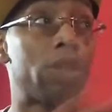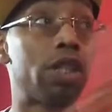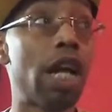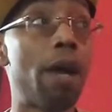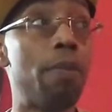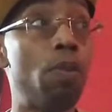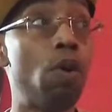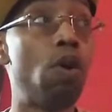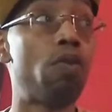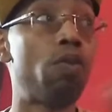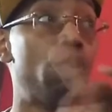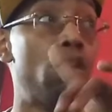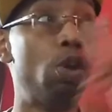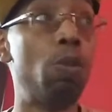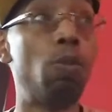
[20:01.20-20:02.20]
got more
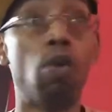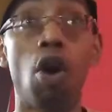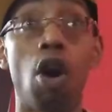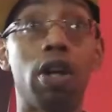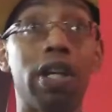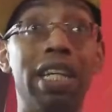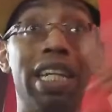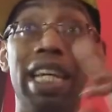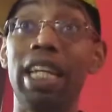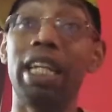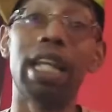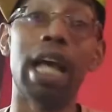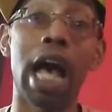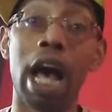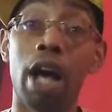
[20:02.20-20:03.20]
room walking in
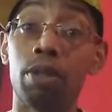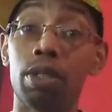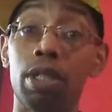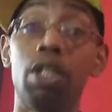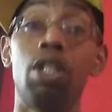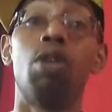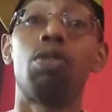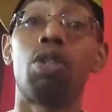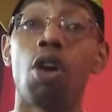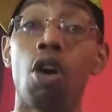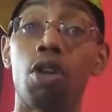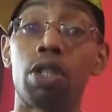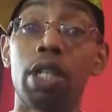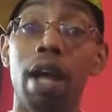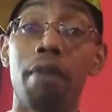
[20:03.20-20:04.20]
the house than your
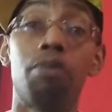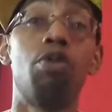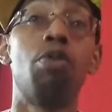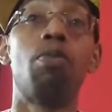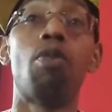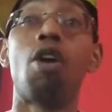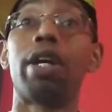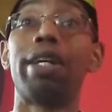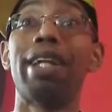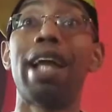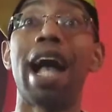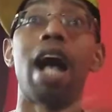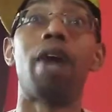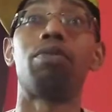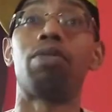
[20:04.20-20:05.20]
dogs got room walking
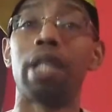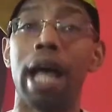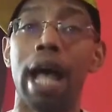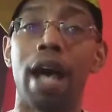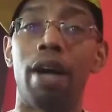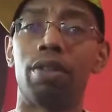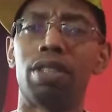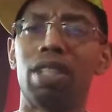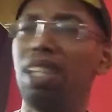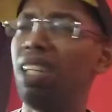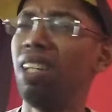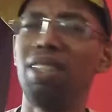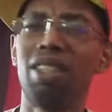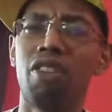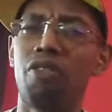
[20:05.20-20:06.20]
out the house.
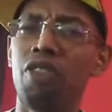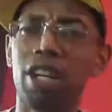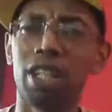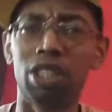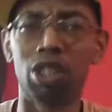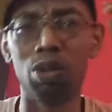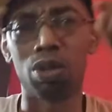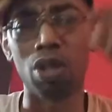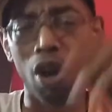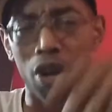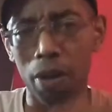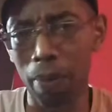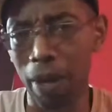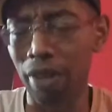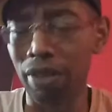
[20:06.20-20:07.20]
The fuck is you talking
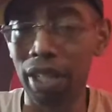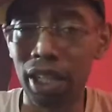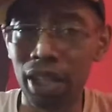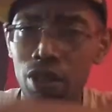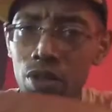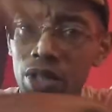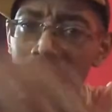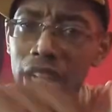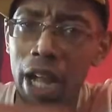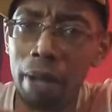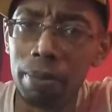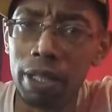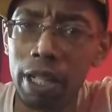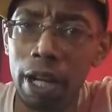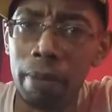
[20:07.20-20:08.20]
about, nigga? You think I'm
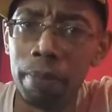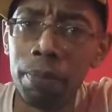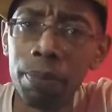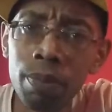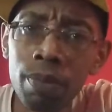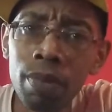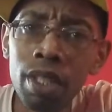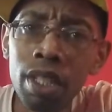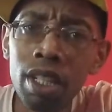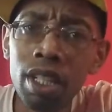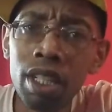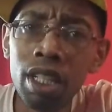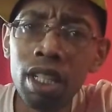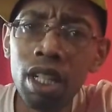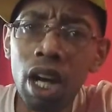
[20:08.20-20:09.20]
dumb?
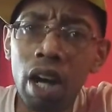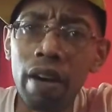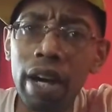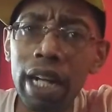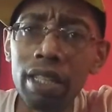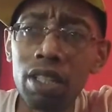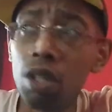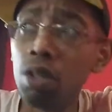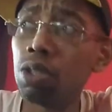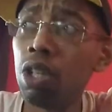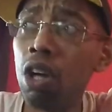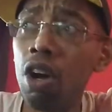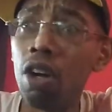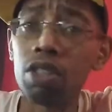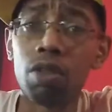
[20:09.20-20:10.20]
All right, those
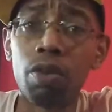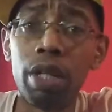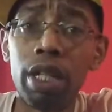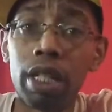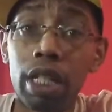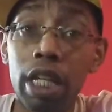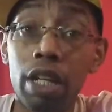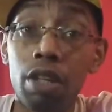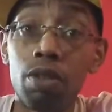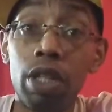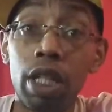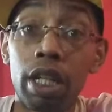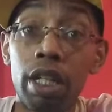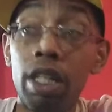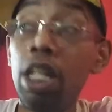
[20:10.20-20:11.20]
dogs are in the kennel,
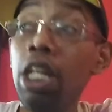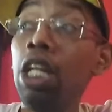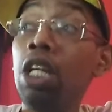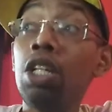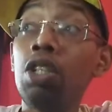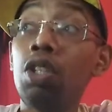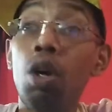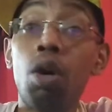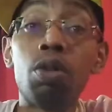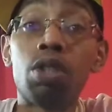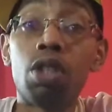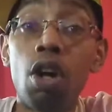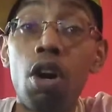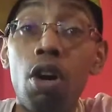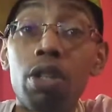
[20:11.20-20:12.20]
nigga. Those
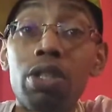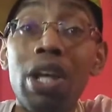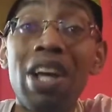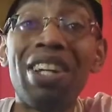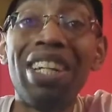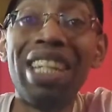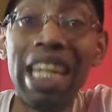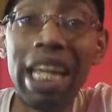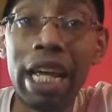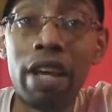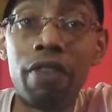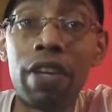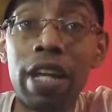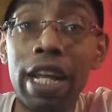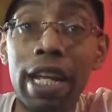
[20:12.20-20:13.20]
dogs
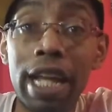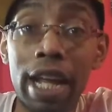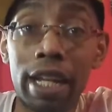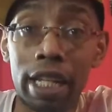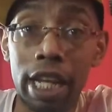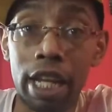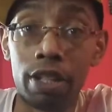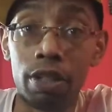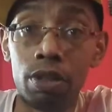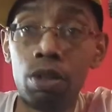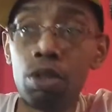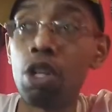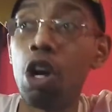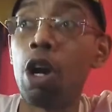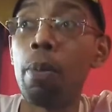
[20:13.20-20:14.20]
live in that kennel. You
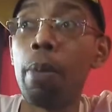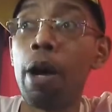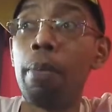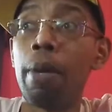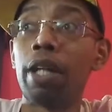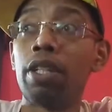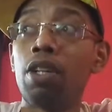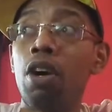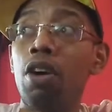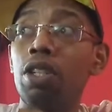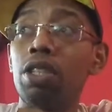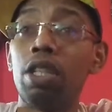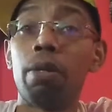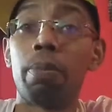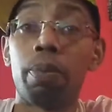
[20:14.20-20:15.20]
talk about my dogs
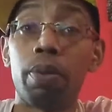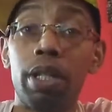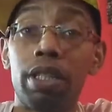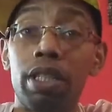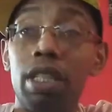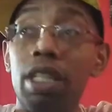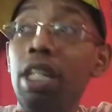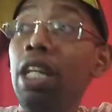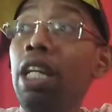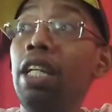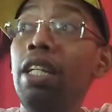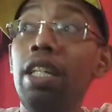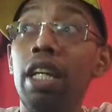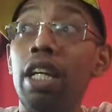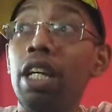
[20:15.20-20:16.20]
in the prison,
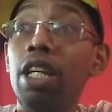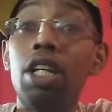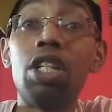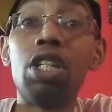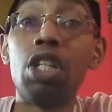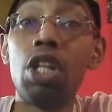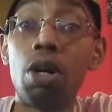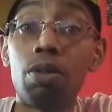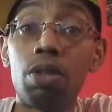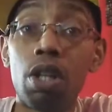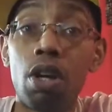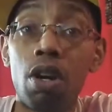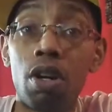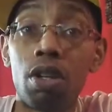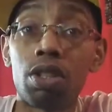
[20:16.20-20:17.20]
nigga. Your
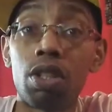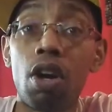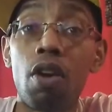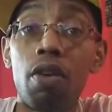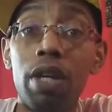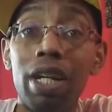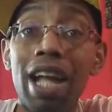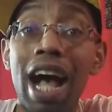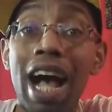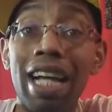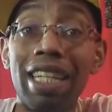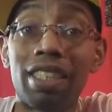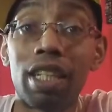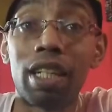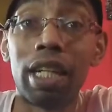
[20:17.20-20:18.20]
dogs are in
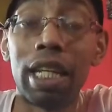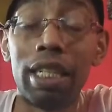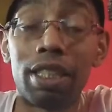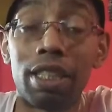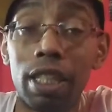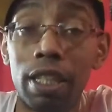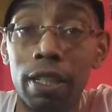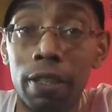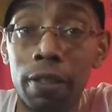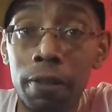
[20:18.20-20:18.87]
isolation,